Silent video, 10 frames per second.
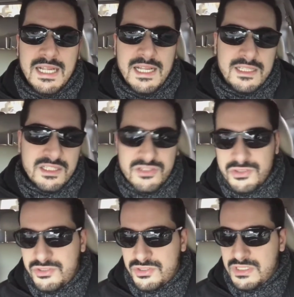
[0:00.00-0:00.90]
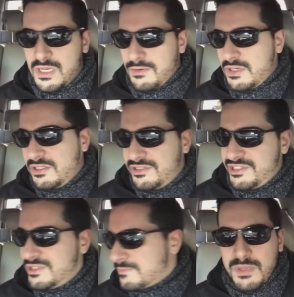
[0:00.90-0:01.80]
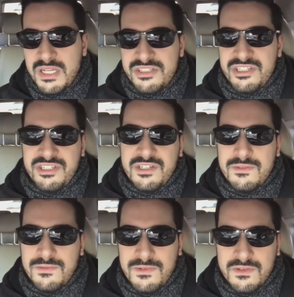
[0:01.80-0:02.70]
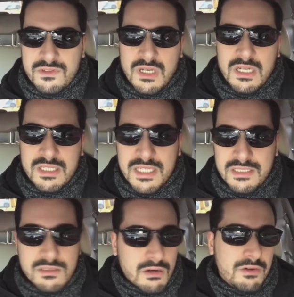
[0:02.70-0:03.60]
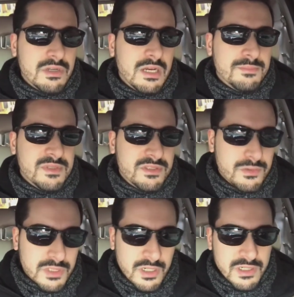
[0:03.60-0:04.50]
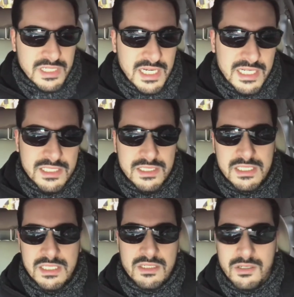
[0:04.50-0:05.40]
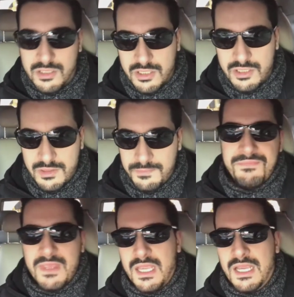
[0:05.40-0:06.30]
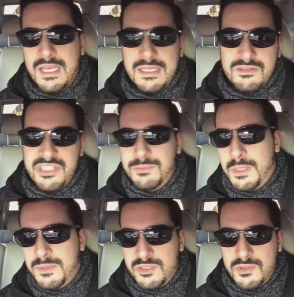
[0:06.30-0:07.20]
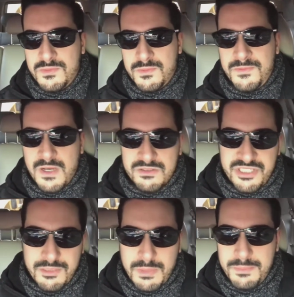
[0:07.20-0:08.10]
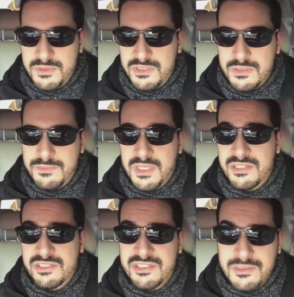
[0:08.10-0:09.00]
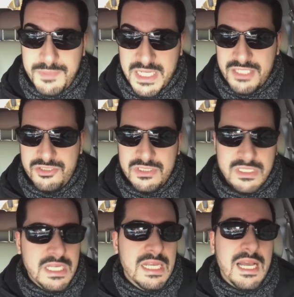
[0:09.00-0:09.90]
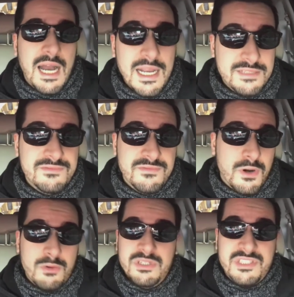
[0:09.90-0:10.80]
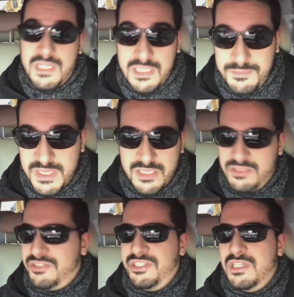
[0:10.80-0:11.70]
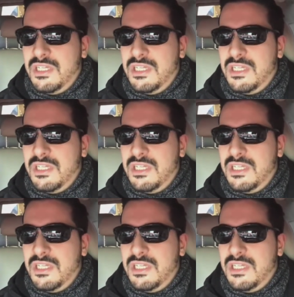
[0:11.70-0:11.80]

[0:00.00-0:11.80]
And that's usually always the basis of a kid growing up into a car guy or girl. And some people do it for fun, some people do it because it's their passion. I've always done it because,